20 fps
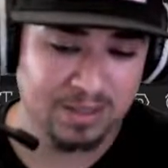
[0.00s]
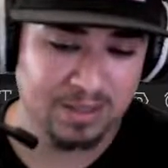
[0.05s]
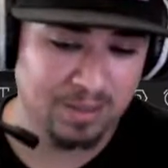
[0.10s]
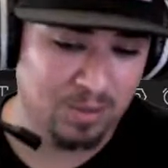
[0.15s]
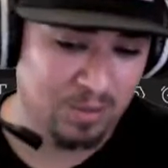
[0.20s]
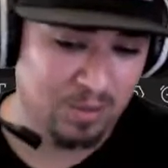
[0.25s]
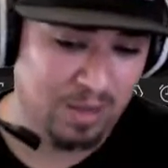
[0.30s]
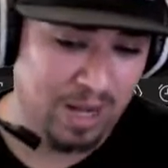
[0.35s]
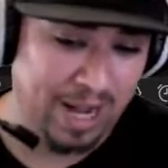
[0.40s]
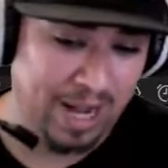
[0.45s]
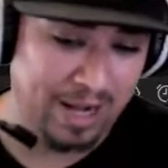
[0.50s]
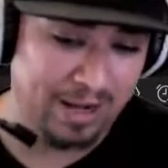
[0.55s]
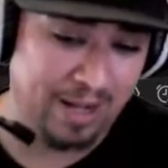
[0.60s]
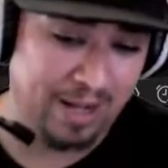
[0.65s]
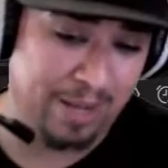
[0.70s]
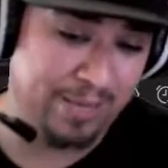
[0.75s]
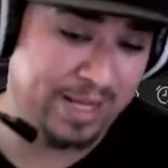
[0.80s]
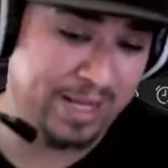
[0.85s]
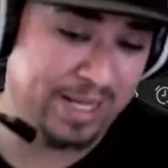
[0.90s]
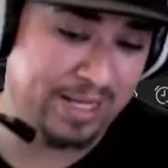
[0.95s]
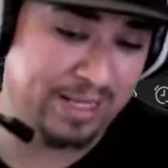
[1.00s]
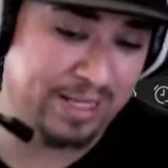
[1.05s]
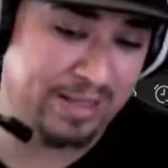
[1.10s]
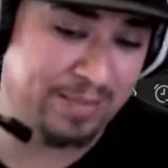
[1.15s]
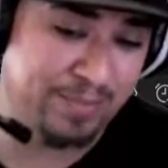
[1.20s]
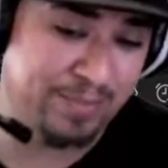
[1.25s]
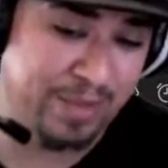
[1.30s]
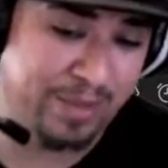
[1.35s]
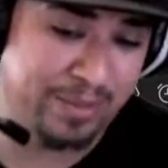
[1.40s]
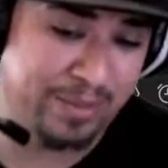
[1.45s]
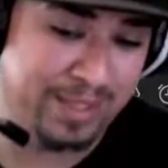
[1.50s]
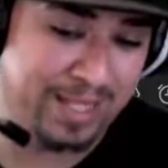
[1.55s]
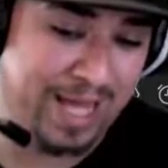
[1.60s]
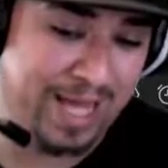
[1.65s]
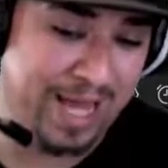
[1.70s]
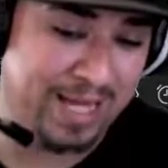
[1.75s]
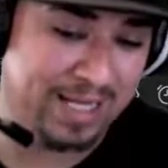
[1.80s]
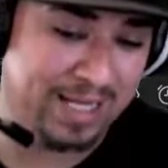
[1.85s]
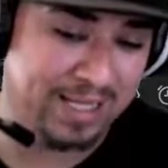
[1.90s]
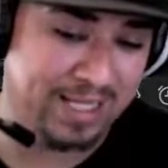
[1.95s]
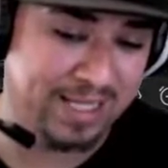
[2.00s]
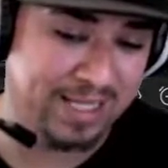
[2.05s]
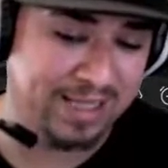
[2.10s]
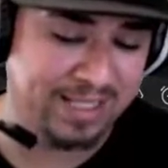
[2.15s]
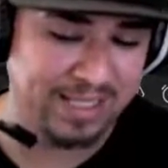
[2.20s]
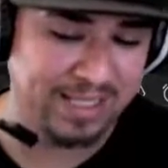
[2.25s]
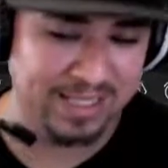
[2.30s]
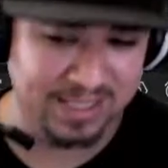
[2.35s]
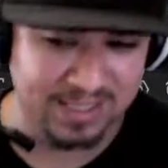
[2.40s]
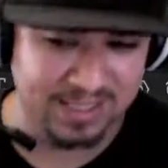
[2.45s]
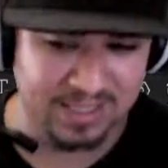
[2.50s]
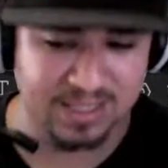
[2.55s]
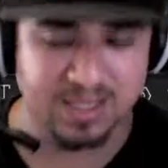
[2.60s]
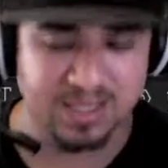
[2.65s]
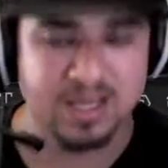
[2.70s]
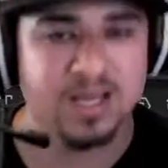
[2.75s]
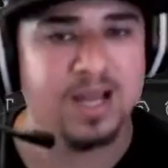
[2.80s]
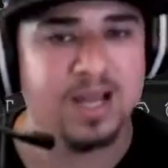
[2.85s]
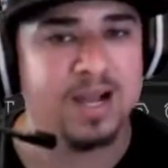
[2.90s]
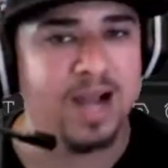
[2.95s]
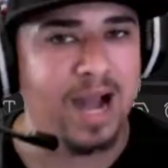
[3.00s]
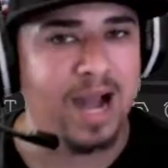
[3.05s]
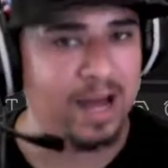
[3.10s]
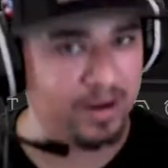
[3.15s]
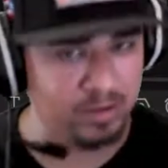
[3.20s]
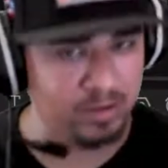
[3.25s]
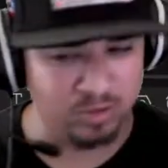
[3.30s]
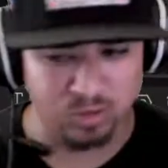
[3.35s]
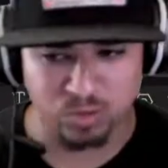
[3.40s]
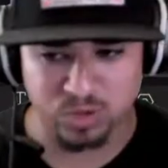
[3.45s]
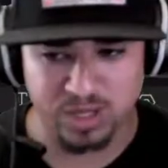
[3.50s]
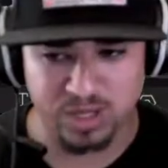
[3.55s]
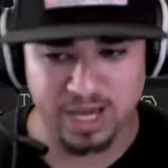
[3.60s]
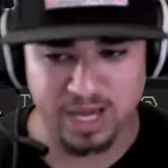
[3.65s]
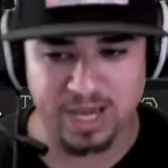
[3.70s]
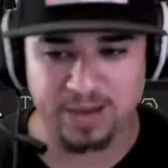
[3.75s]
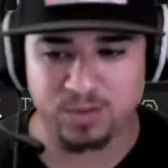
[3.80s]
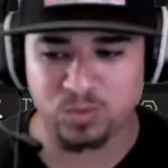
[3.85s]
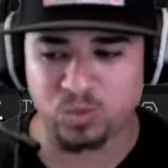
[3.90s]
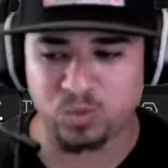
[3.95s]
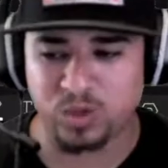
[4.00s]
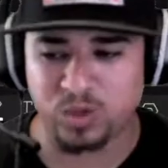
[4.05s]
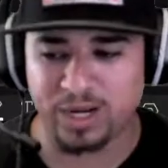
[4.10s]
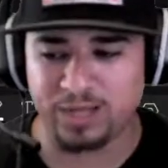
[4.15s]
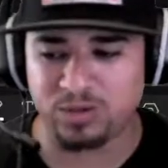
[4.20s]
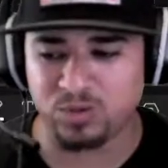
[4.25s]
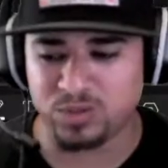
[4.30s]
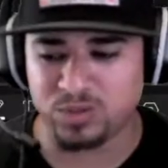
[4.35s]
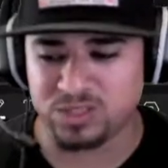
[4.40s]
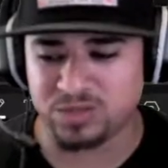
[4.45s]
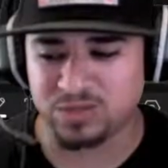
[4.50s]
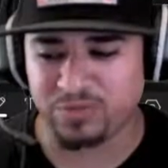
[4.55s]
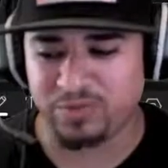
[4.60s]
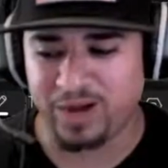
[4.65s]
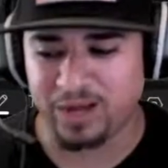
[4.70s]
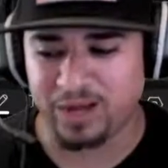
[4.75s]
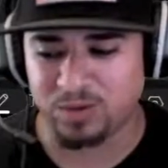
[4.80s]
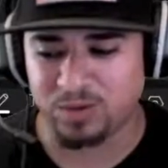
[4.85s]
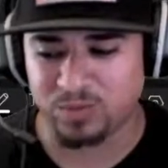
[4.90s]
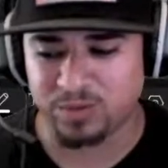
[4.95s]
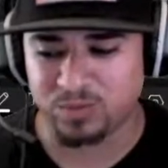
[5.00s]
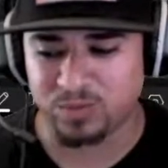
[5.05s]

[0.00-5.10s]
I mean, maybe that and then this. I don't do that. What I do is the following.